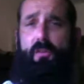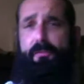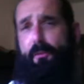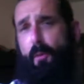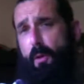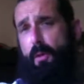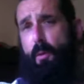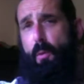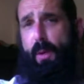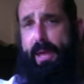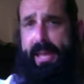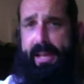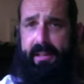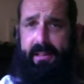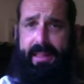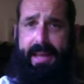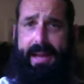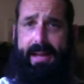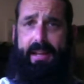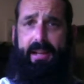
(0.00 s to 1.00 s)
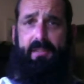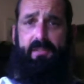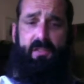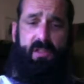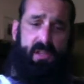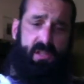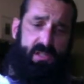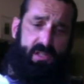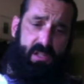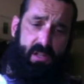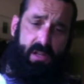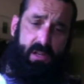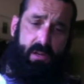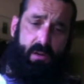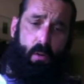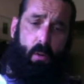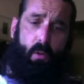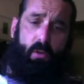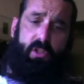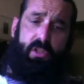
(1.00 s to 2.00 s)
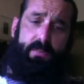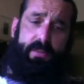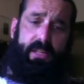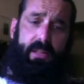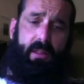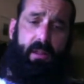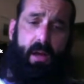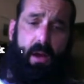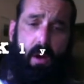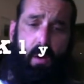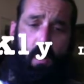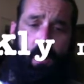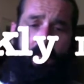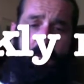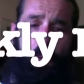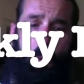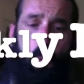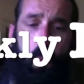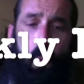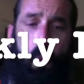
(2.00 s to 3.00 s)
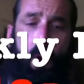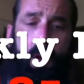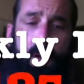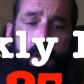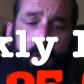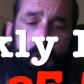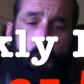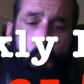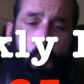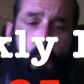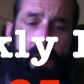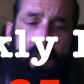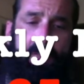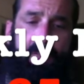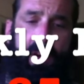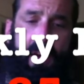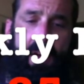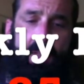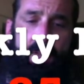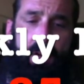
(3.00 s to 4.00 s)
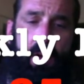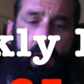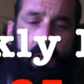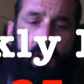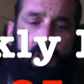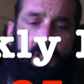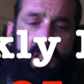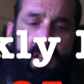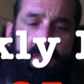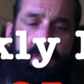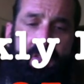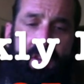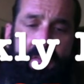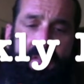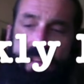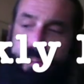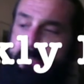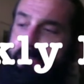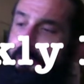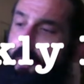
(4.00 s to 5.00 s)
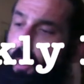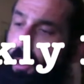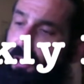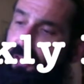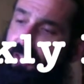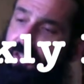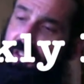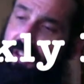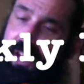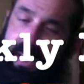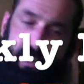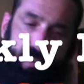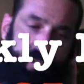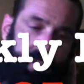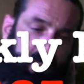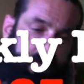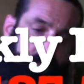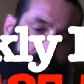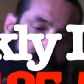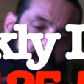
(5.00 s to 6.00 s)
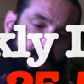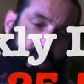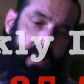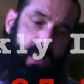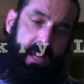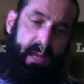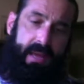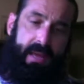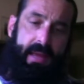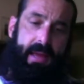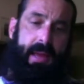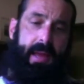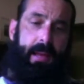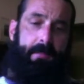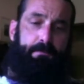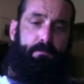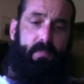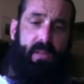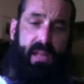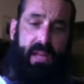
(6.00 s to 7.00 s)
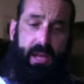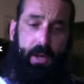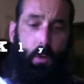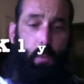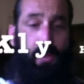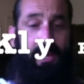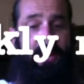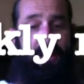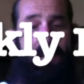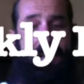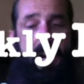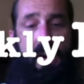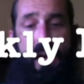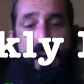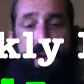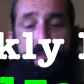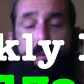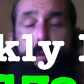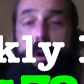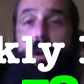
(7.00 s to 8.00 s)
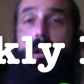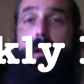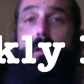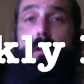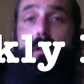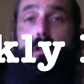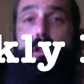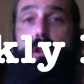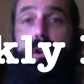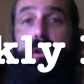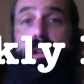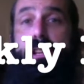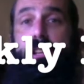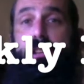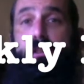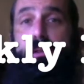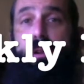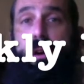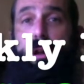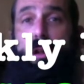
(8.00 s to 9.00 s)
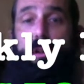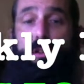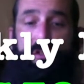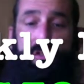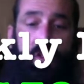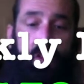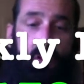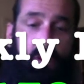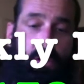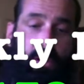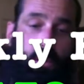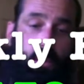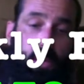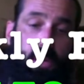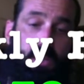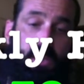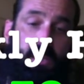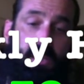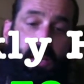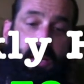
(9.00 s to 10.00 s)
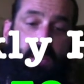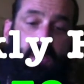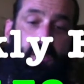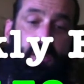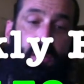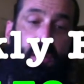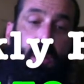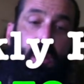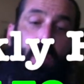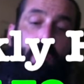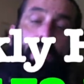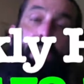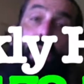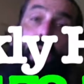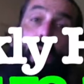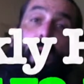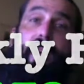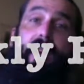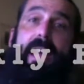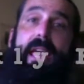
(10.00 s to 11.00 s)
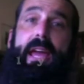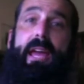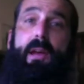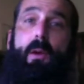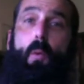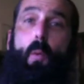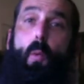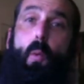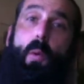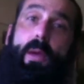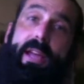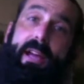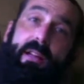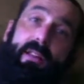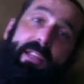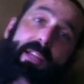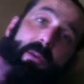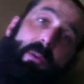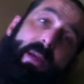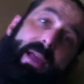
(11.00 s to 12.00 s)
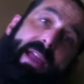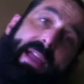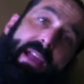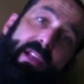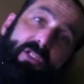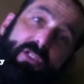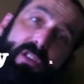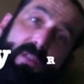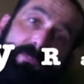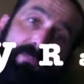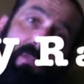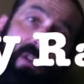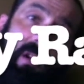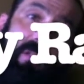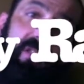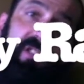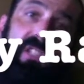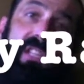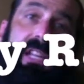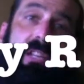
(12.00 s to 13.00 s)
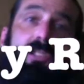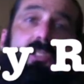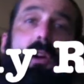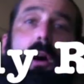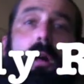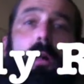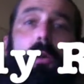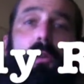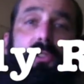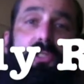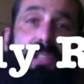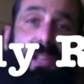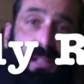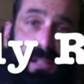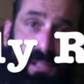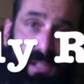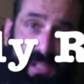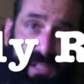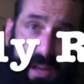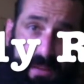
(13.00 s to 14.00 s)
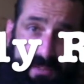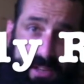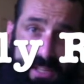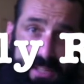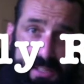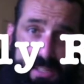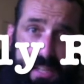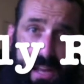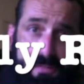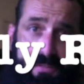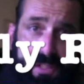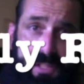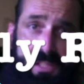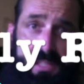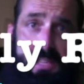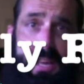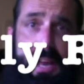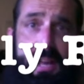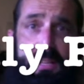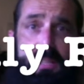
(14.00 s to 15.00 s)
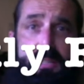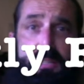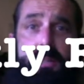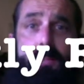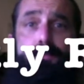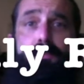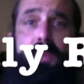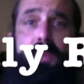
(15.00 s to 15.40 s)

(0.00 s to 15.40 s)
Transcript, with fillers: for the week, that gives us an ultimate low of $125.54 and a weekly high of $132.31 for a weekly range of $6.77.